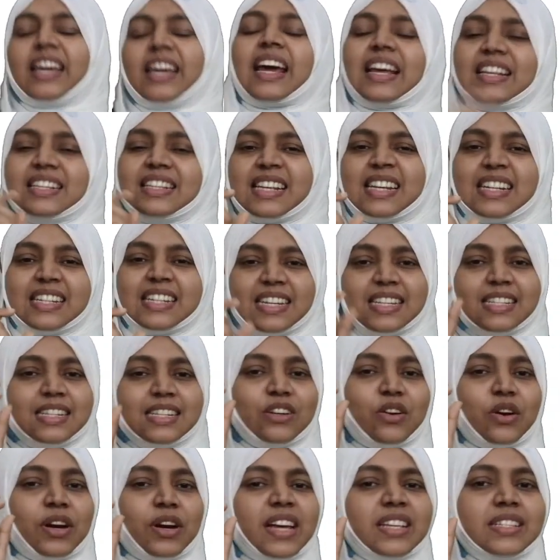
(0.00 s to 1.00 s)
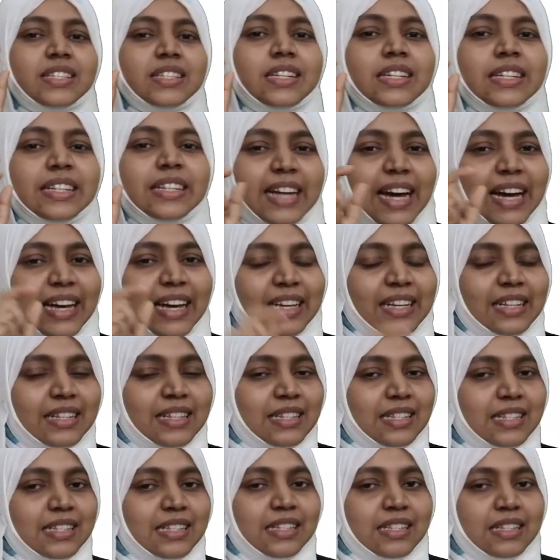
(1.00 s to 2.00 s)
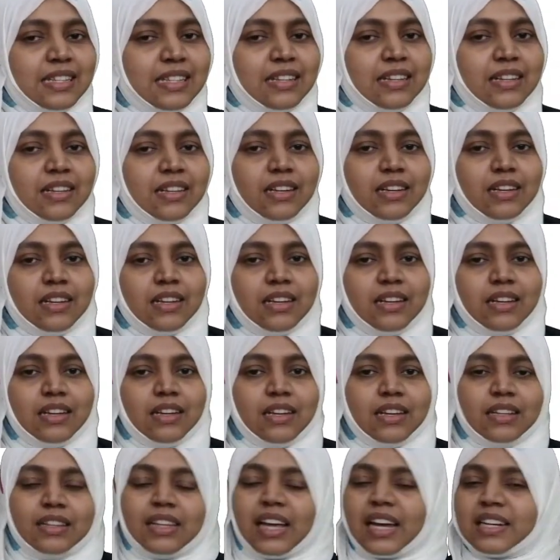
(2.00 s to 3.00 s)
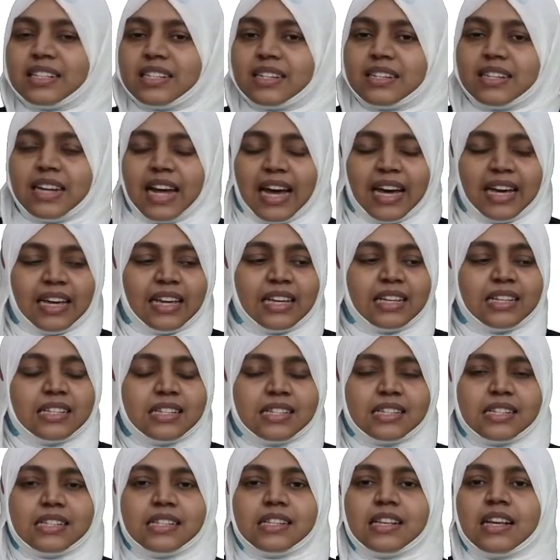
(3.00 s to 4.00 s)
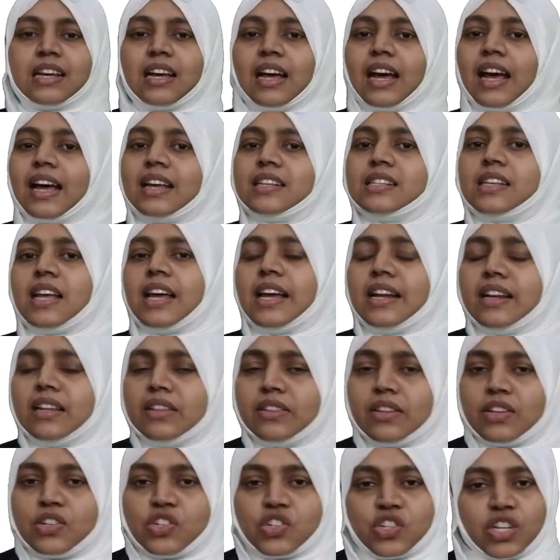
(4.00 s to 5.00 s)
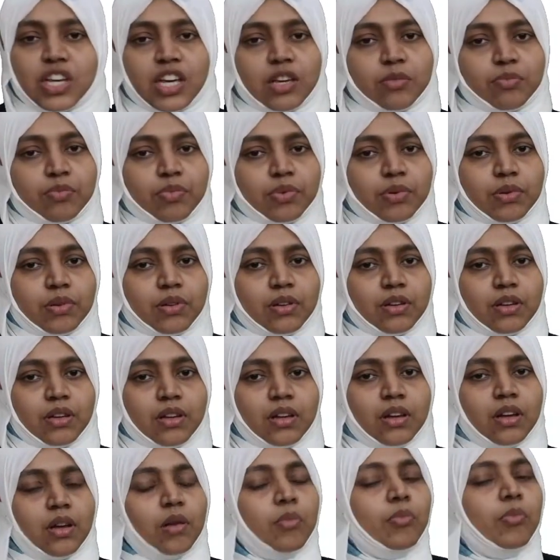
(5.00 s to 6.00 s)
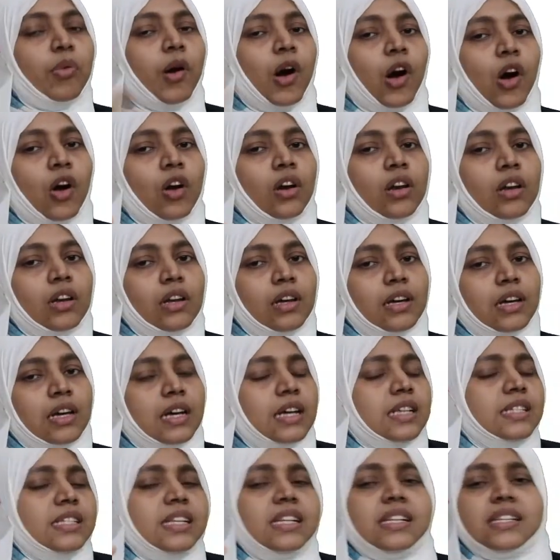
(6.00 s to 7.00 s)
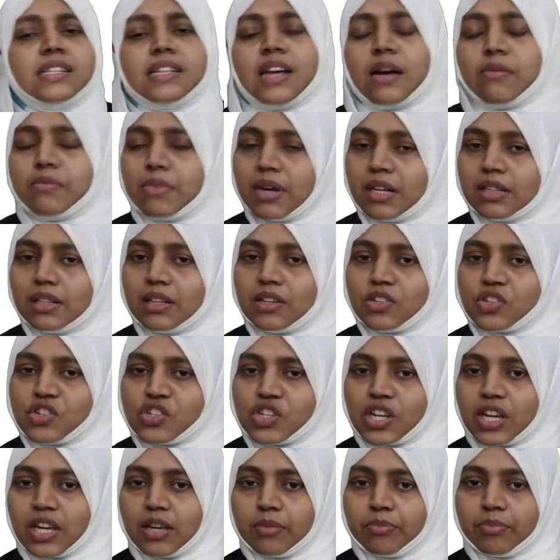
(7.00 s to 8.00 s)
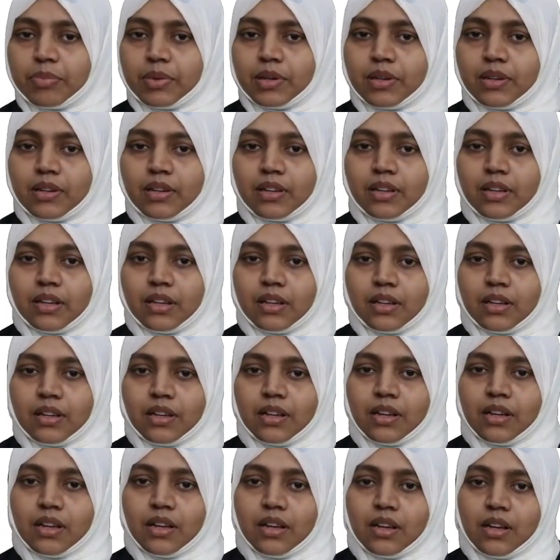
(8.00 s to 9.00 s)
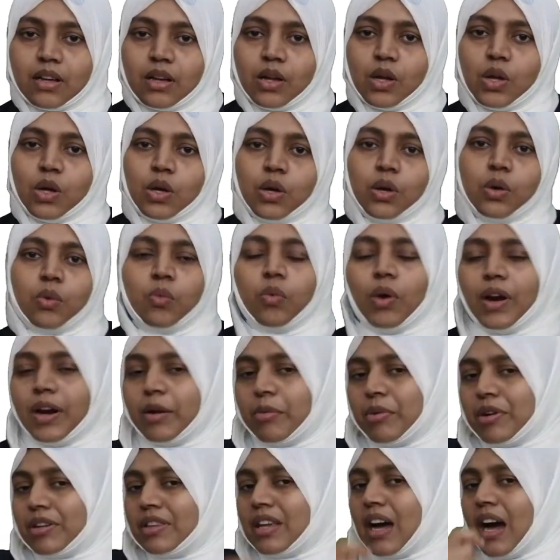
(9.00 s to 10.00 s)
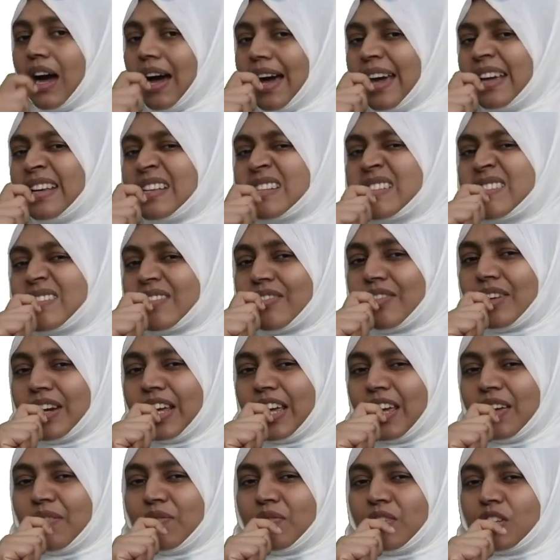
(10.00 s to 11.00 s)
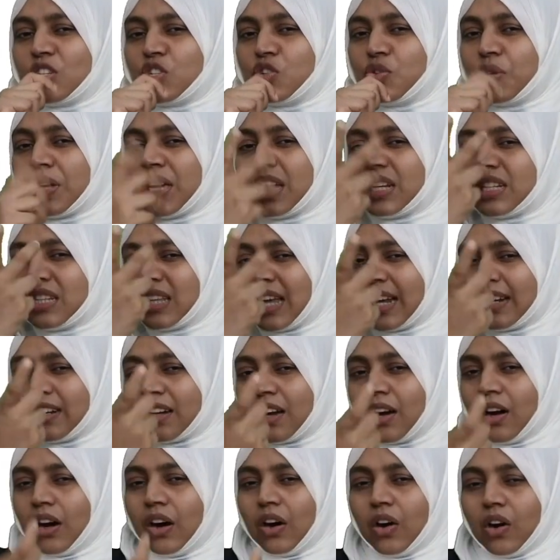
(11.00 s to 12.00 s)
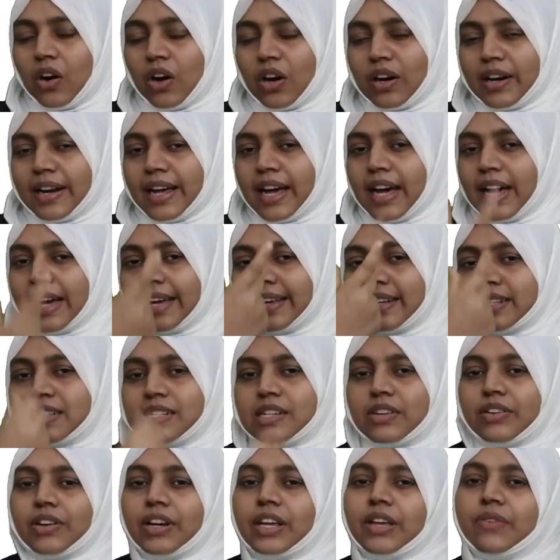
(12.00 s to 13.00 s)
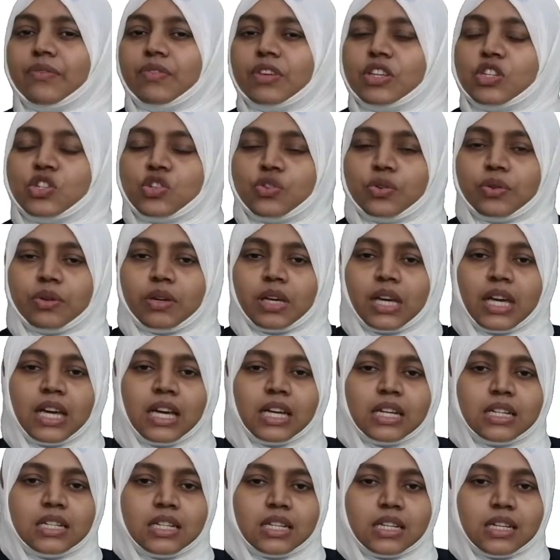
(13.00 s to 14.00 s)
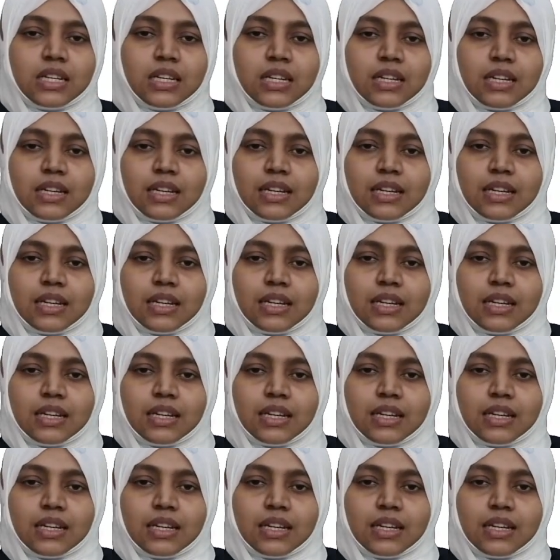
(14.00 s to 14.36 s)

yes it is known as dice that dice has another shape ball is in some other shape what about the ice cream which you eat, that corn ice cream which you eat?